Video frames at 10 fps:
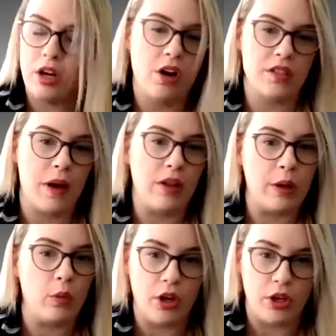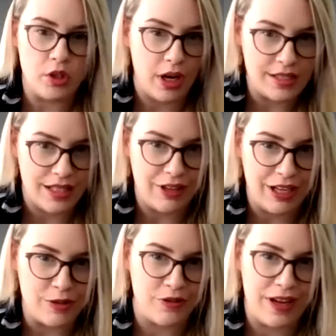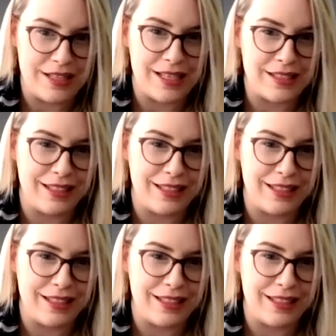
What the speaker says: calls about well, are you guys giving out devices?